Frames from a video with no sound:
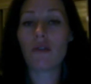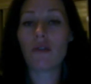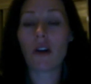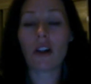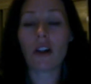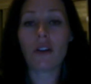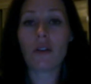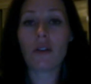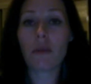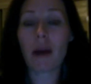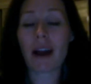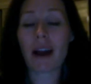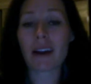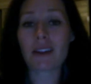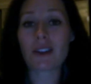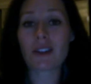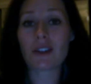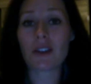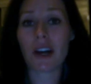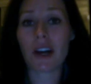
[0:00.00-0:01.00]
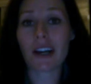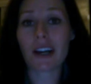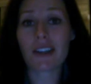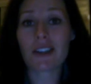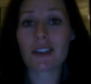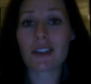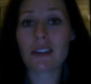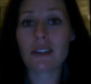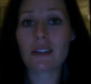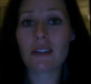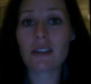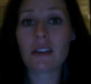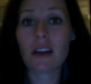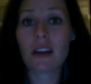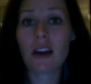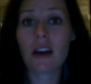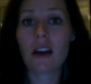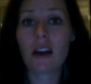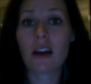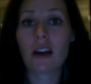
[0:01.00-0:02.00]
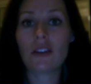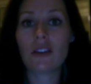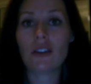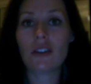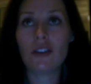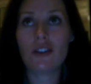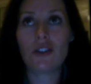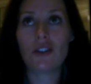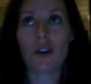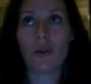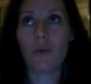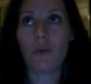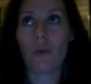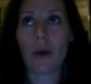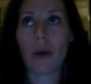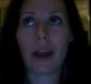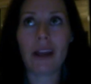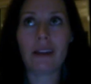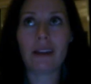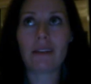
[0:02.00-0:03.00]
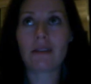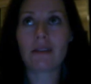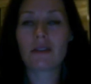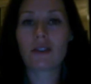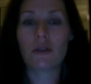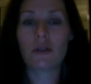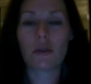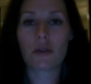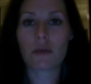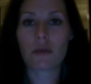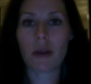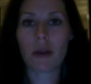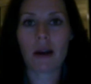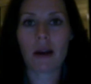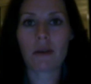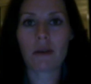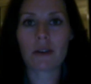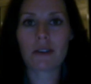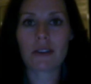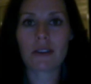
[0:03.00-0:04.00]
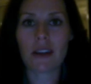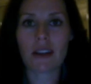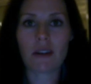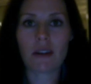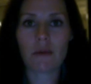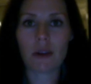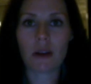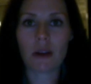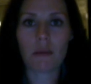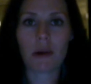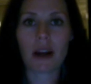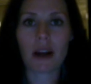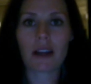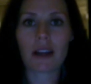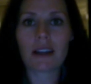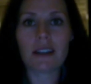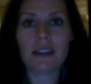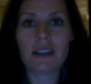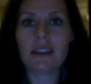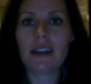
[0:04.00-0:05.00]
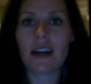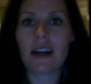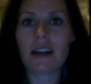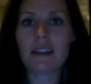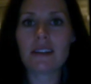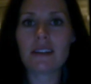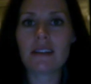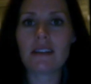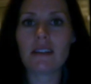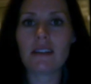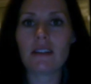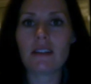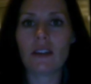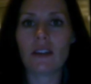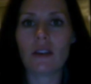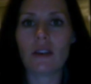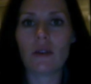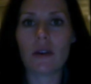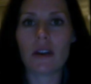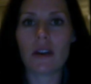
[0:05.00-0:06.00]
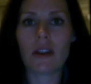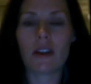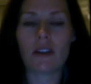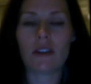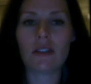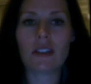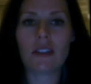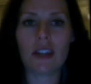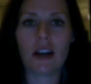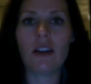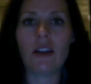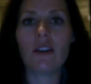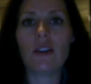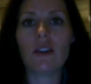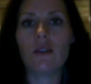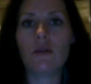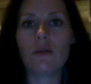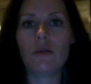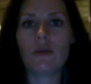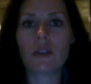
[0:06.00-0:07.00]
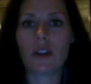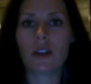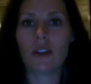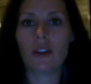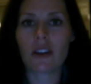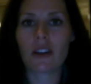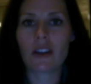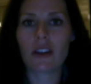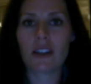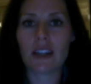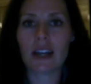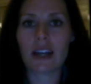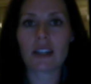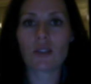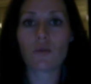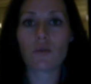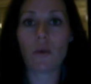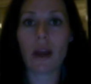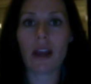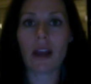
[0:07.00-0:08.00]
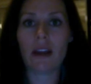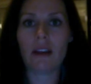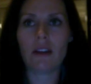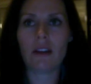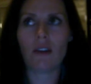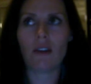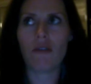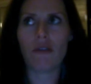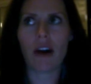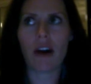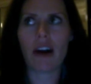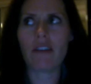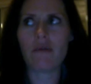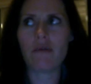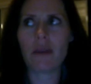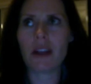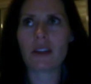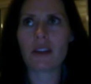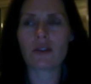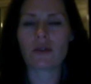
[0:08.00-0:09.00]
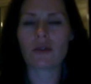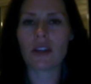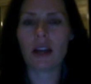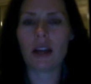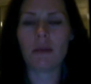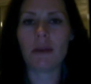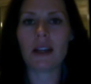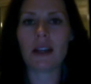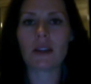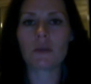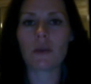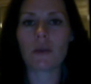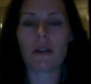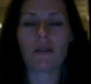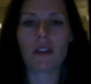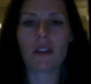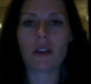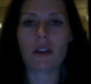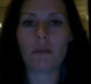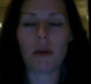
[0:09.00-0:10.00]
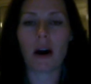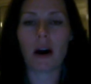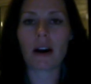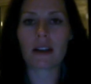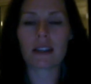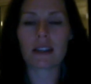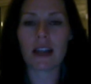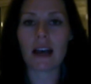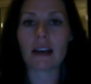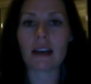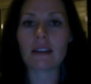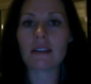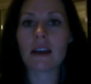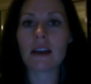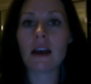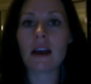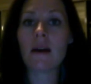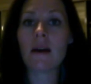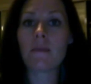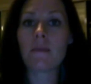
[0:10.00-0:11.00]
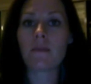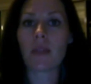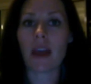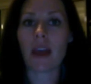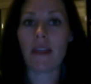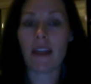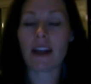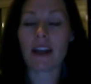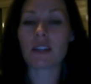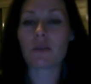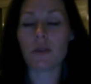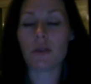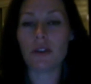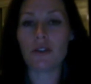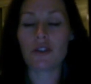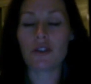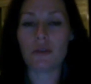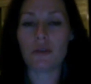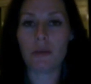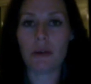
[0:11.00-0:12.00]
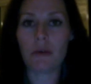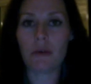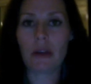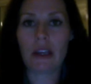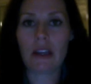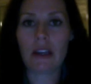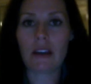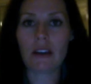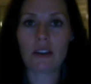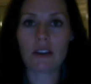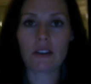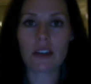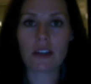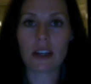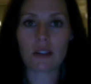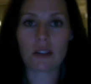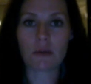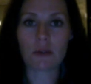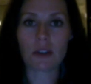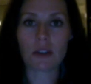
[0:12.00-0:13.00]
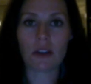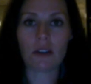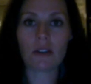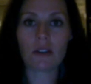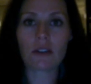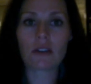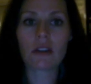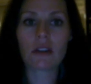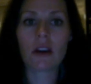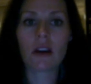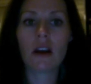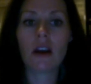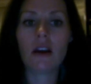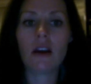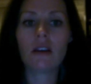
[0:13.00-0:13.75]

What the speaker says: Follow the package directions. Don't wait 2 or 3 hours and then read a pregnancy test. They'll tell you to look at the test, wait, 5 minutes or 10 minutes, whatever the box says, and that's when you should be reading your test results.